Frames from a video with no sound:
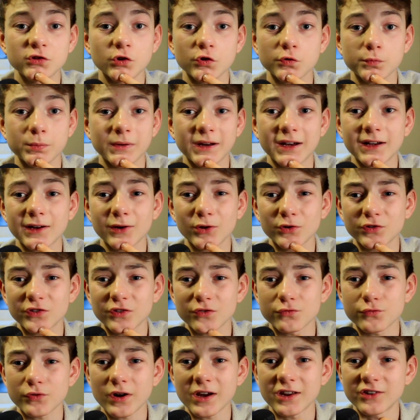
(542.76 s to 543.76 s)
does when it
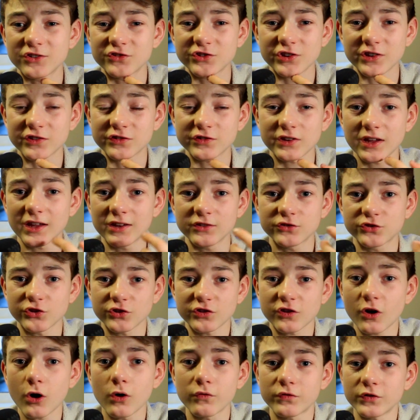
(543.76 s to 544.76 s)
loses range is it
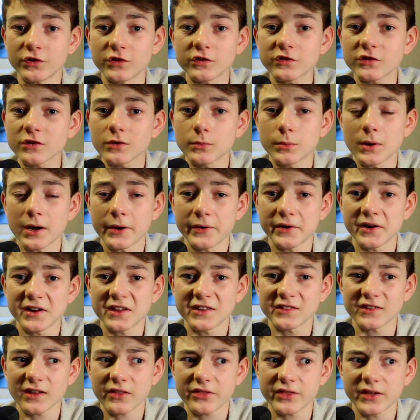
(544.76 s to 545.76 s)
just hovers where it
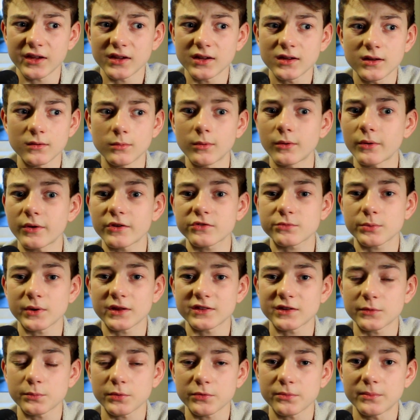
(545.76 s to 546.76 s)
is, I think. Well, that's what
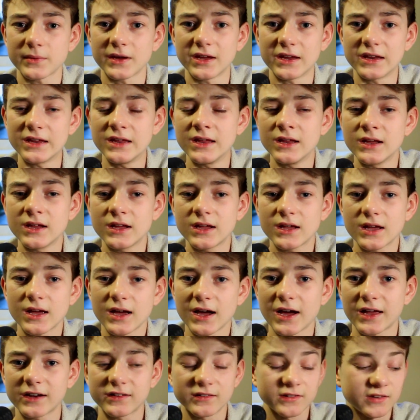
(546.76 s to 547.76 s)
it did with me.
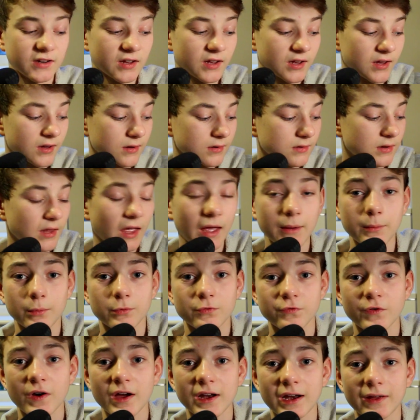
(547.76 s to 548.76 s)
And, yeah, it
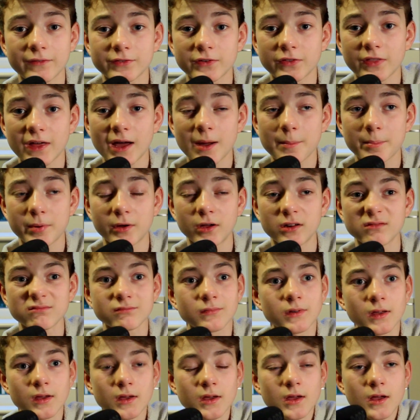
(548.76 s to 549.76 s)
was fine after that. But
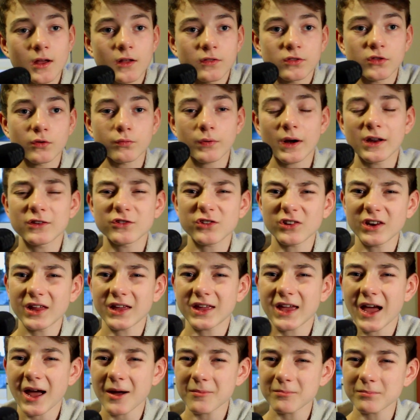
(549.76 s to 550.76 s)
the range on
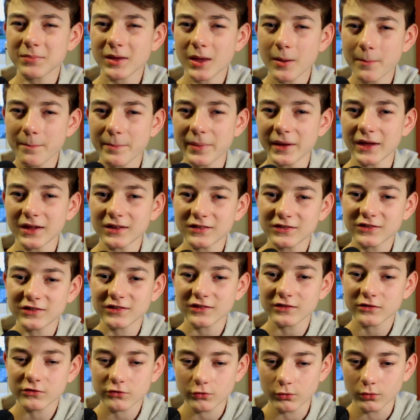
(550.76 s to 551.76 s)
it can be a bit
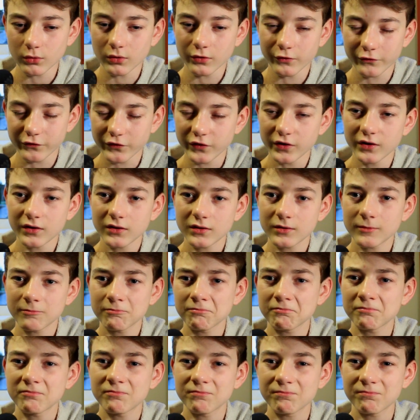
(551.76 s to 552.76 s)
sort of
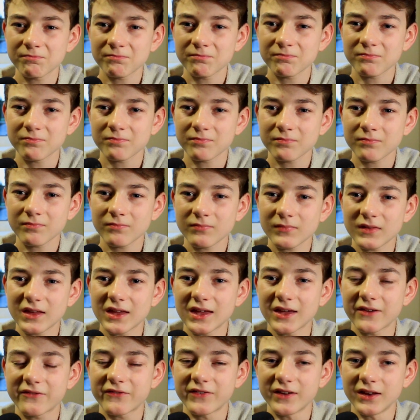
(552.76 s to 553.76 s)

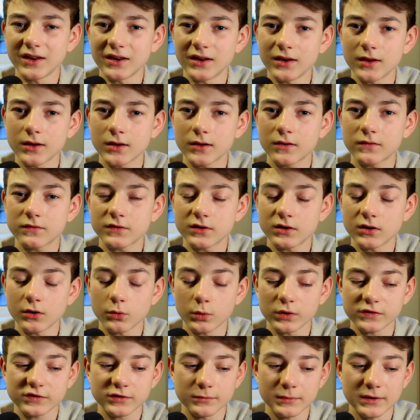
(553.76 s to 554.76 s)
iffy, if you know
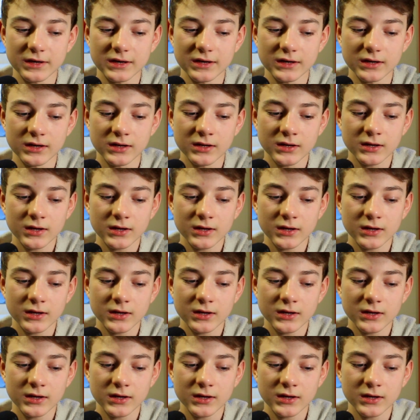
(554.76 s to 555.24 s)
what I mean.